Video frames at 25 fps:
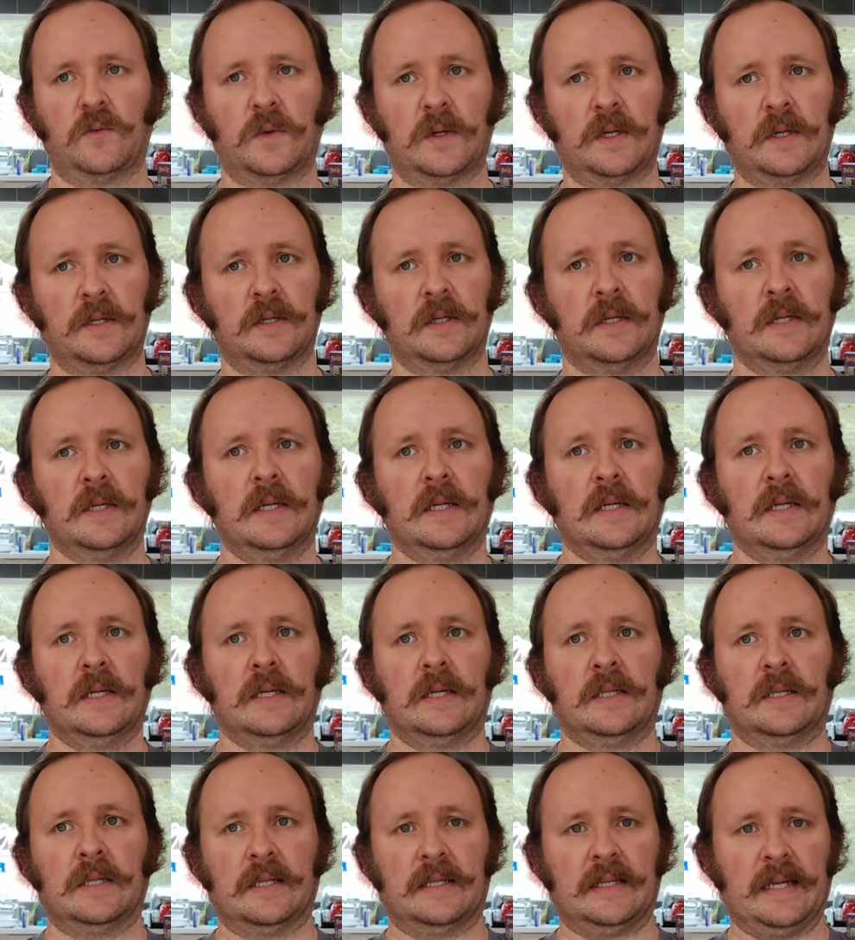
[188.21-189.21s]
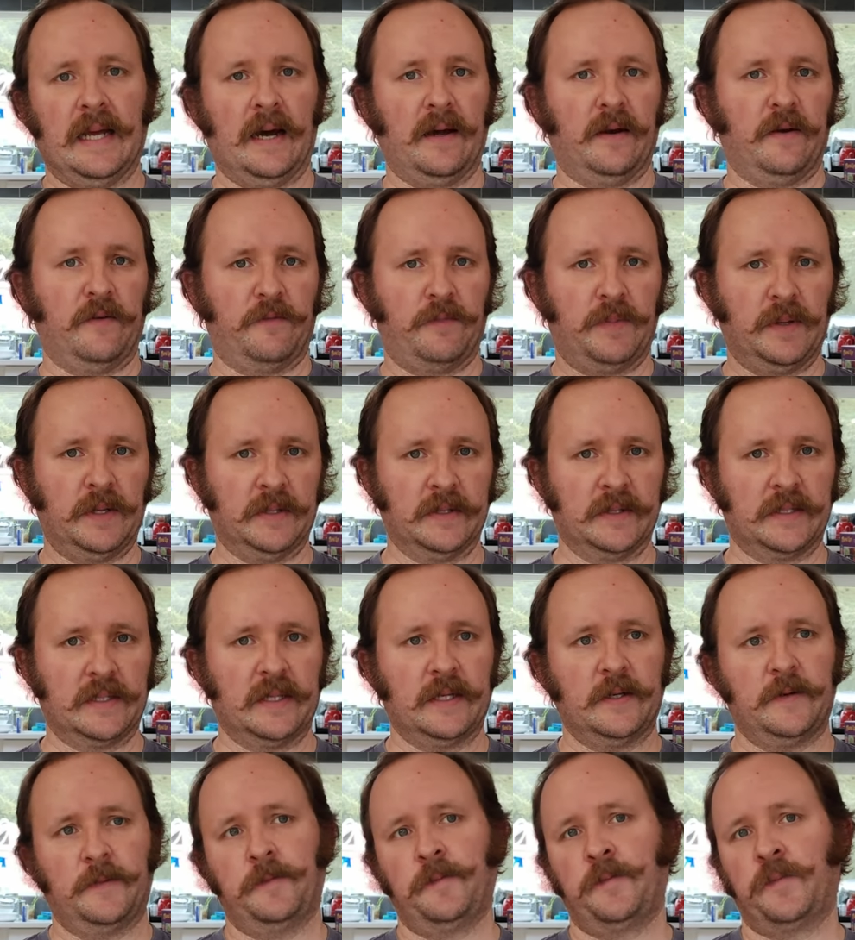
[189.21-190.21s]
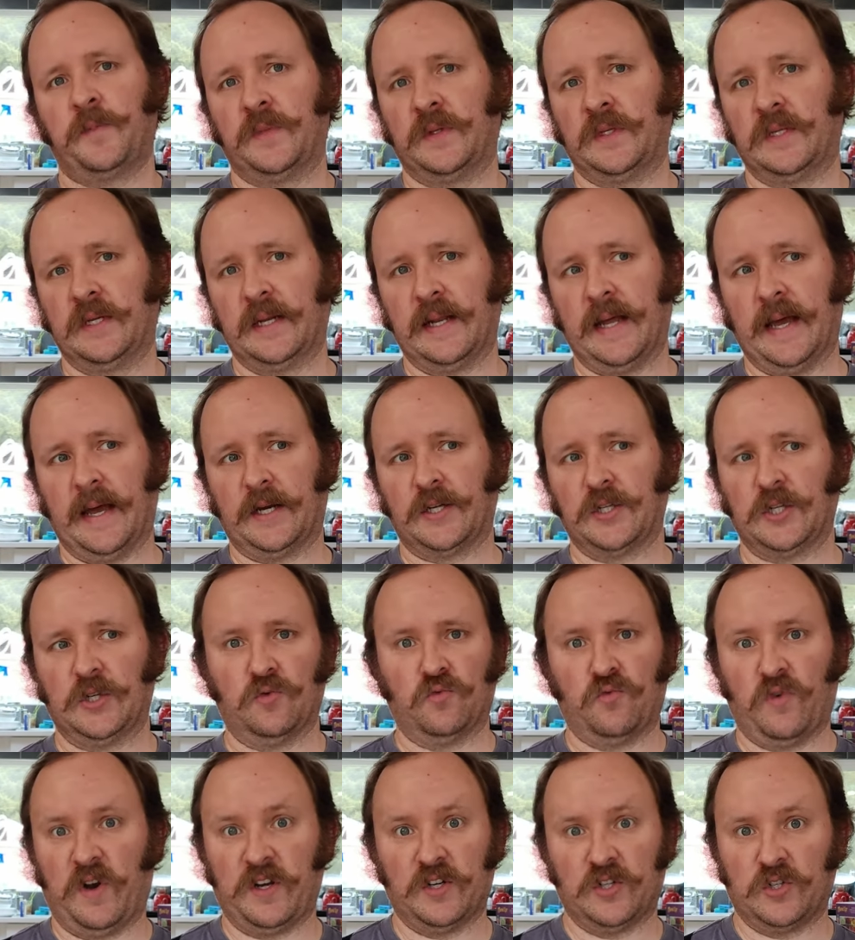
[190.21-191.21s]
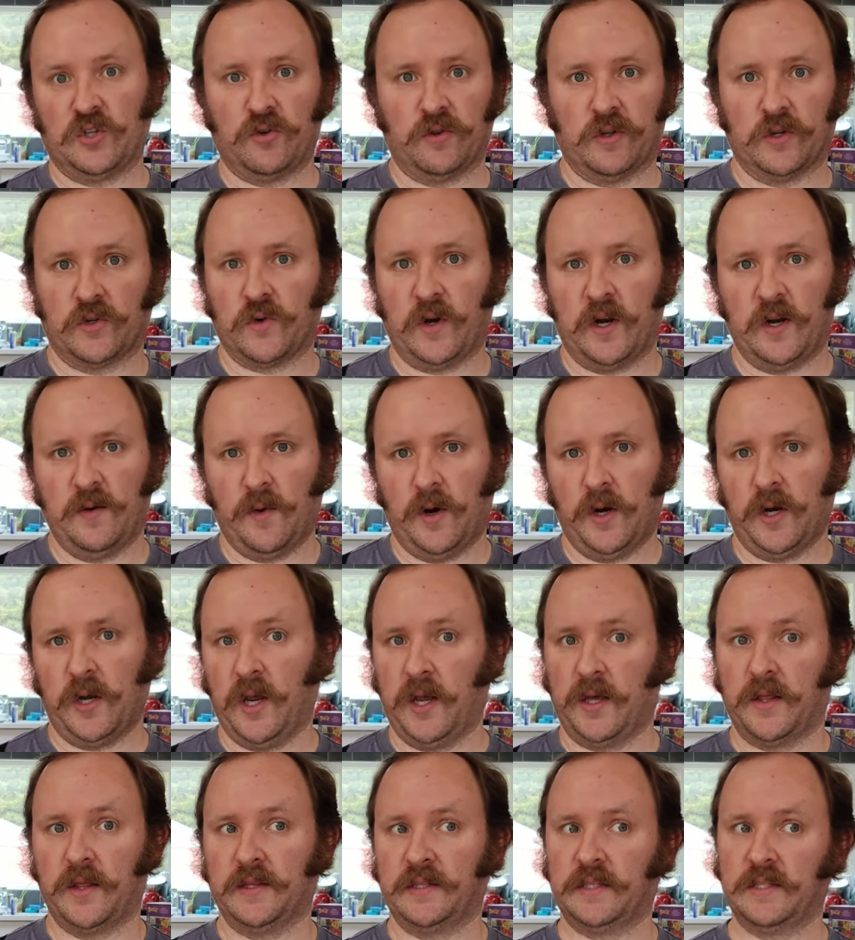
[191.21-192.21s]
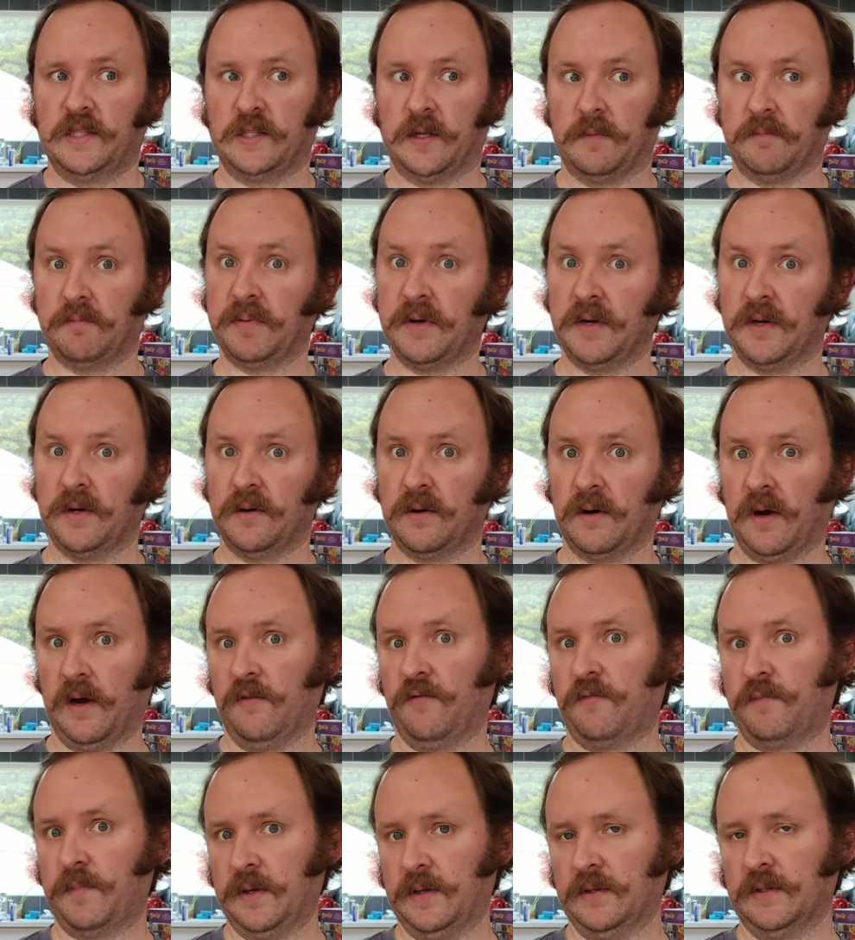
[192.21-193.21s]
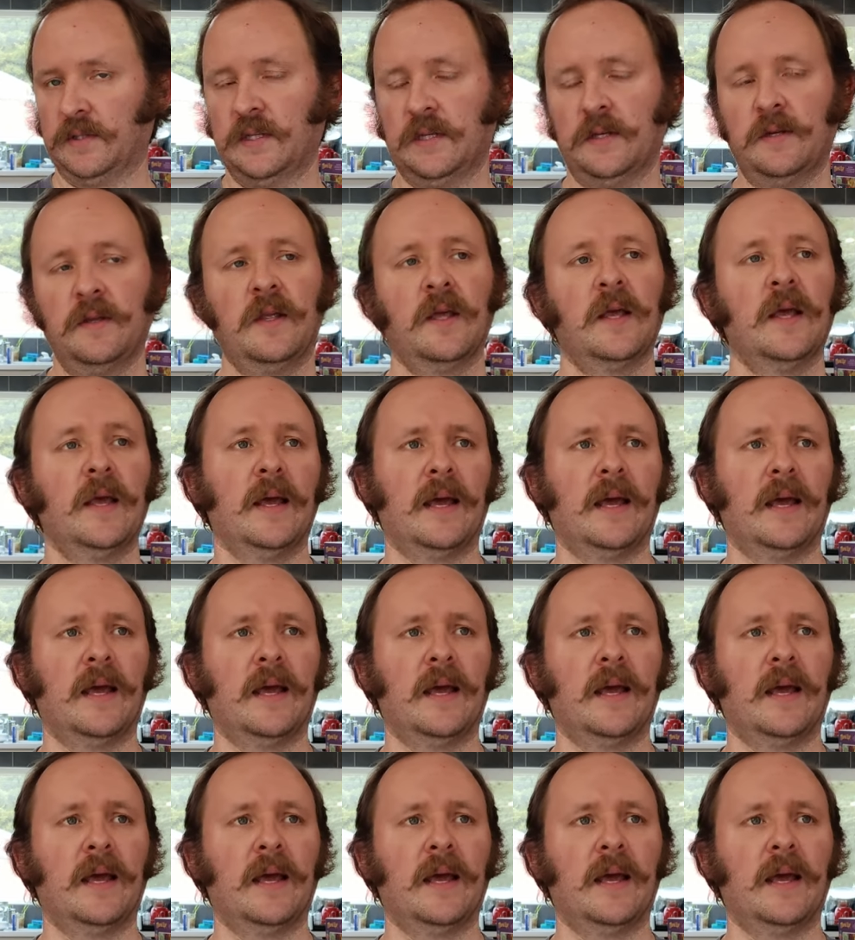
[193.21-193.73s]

While the town of Pilsen did actually register the trademark, hey, this is a beer of Pilsen,